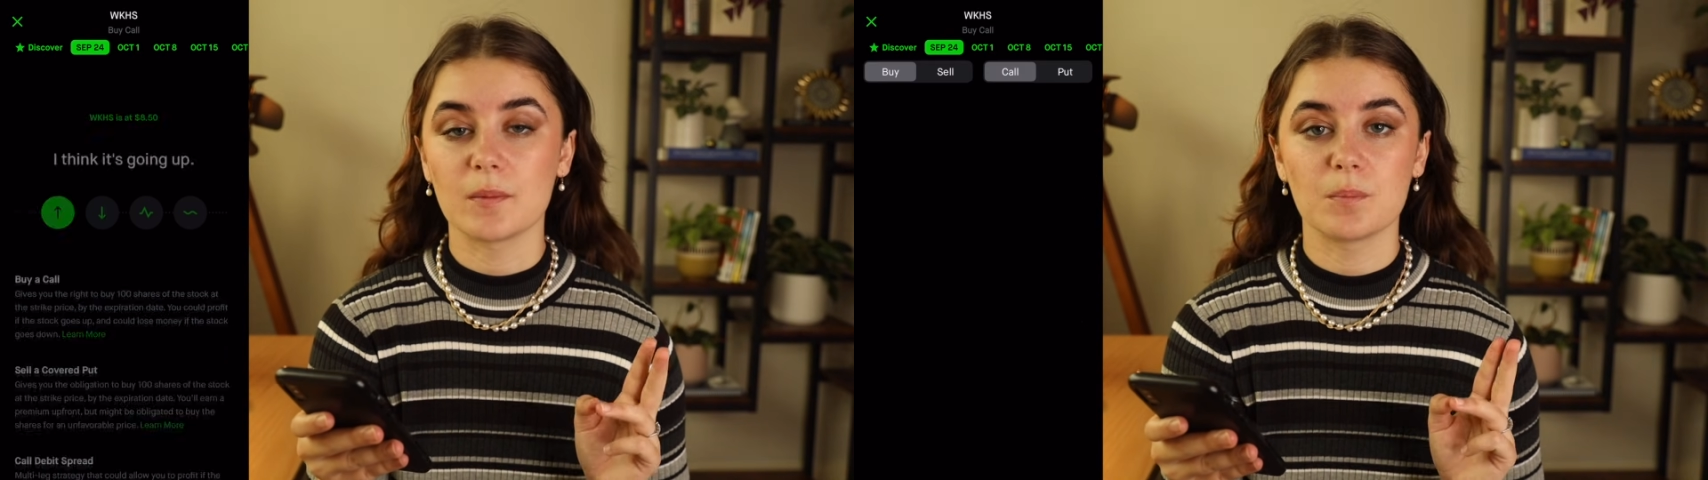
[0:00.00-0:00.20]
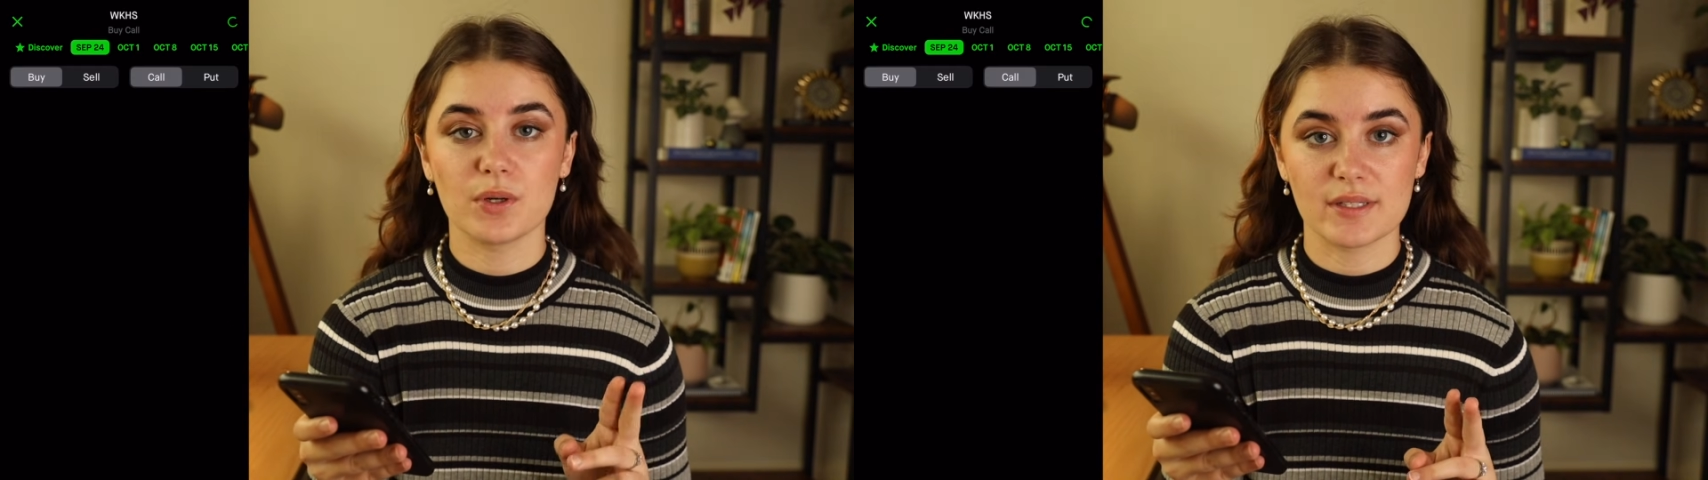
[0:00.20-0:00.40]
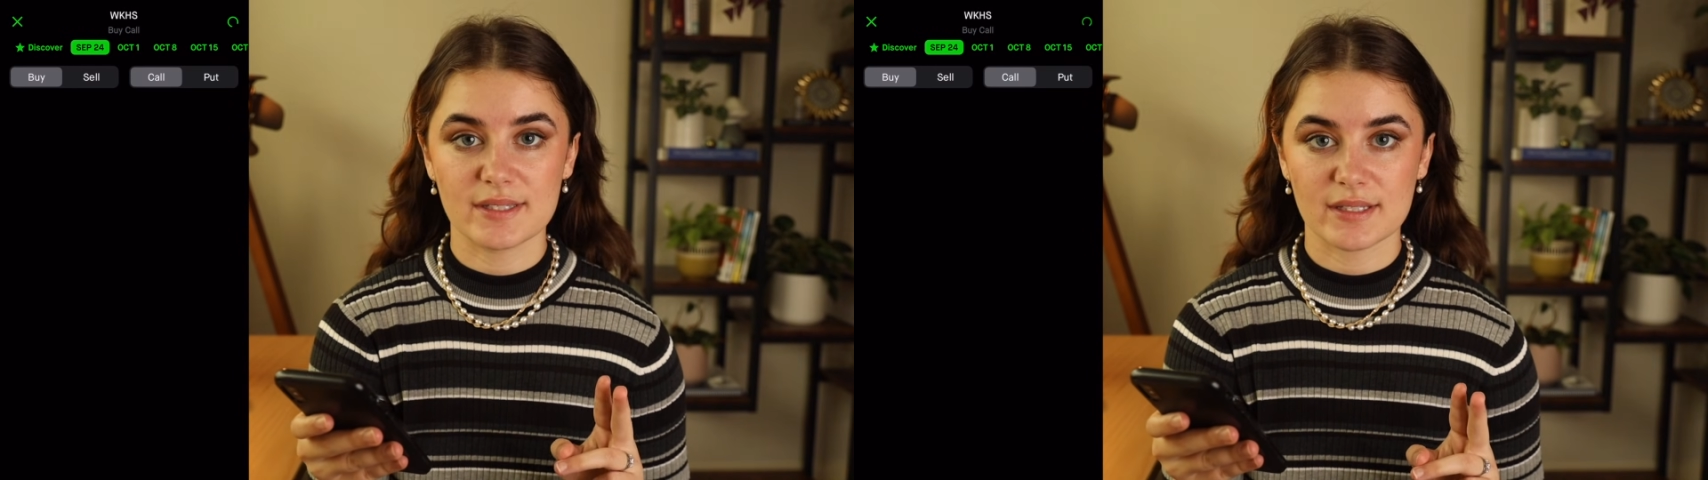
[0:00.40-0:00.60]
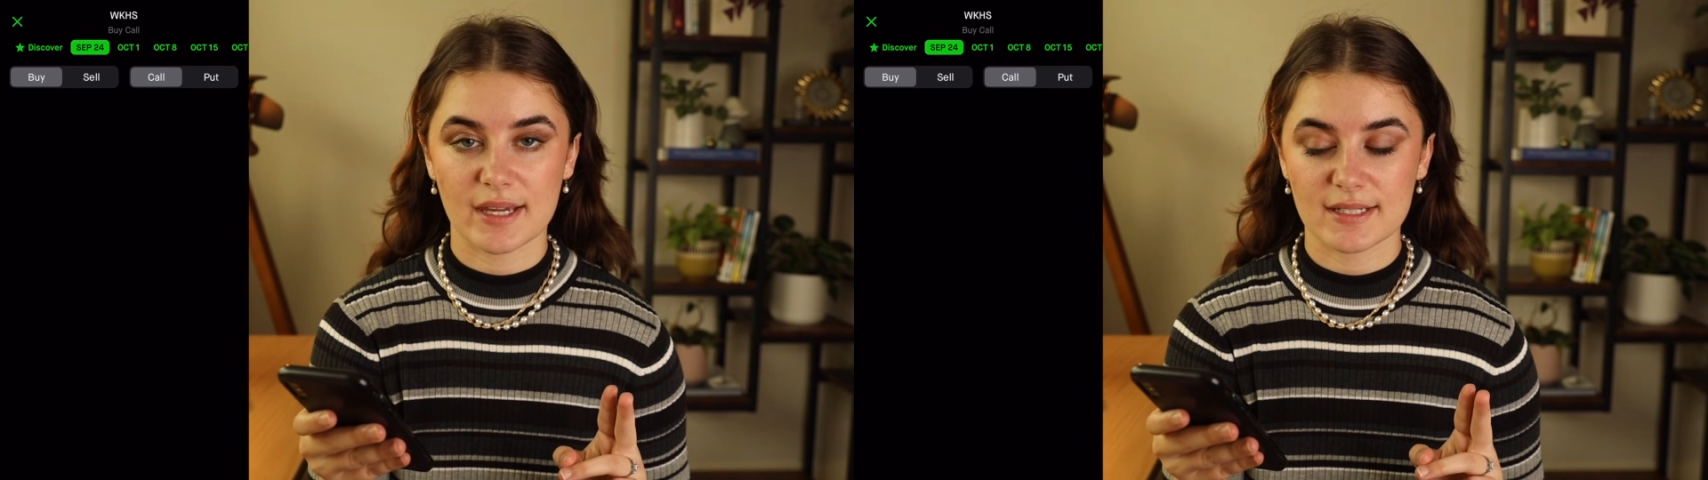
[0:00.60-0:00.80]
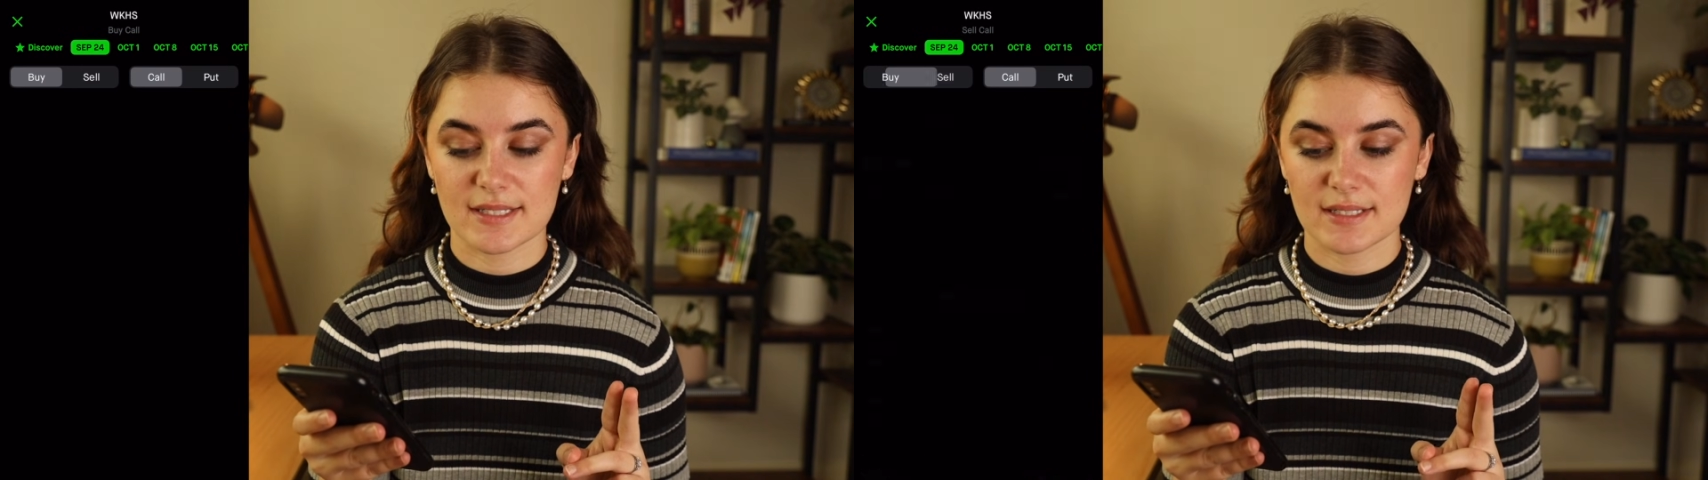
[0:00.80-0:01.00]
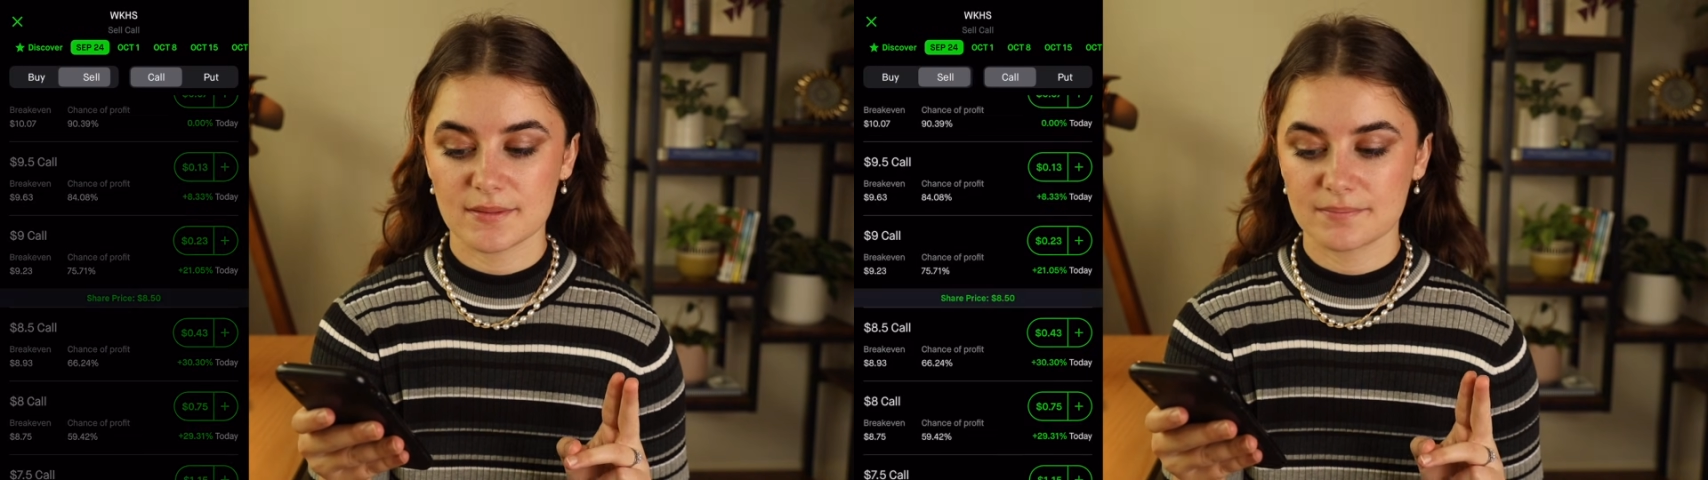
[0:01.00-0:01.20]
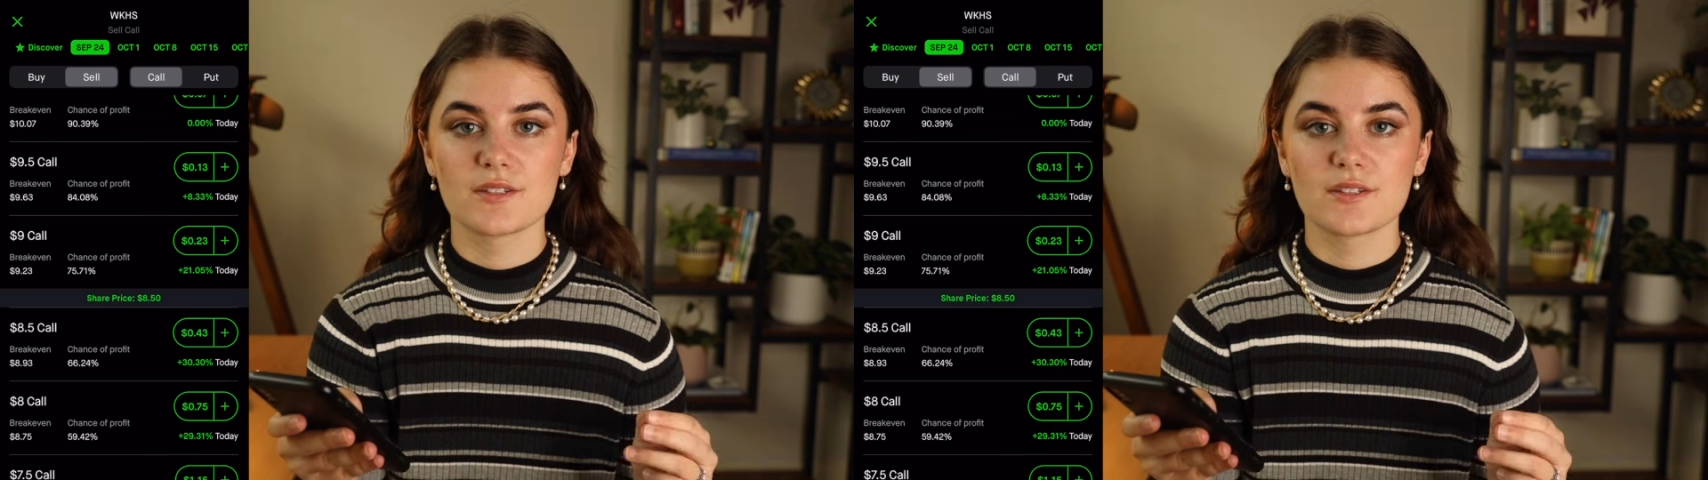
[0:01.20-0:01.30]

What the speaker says: and Put selected.